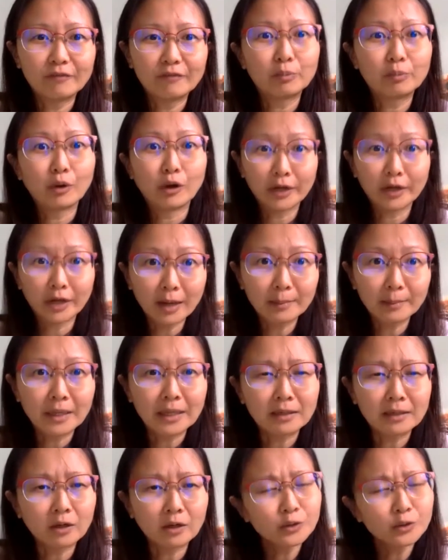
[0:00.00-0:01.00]
brought up
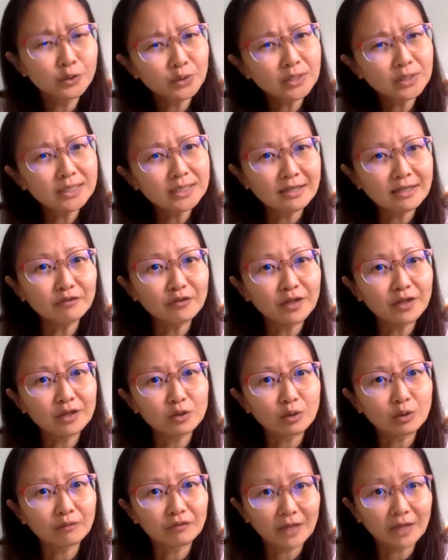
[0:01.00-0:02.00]
and also stuff that
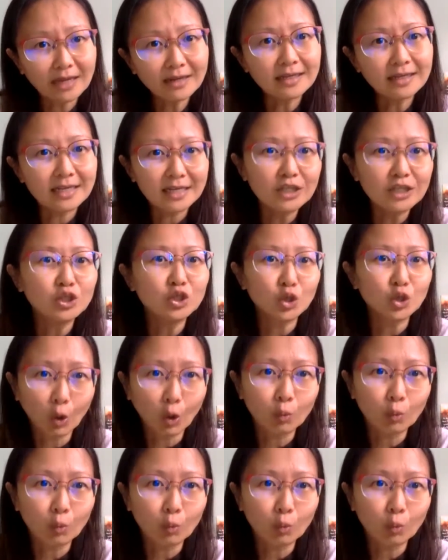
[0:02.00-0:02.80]
you have done in your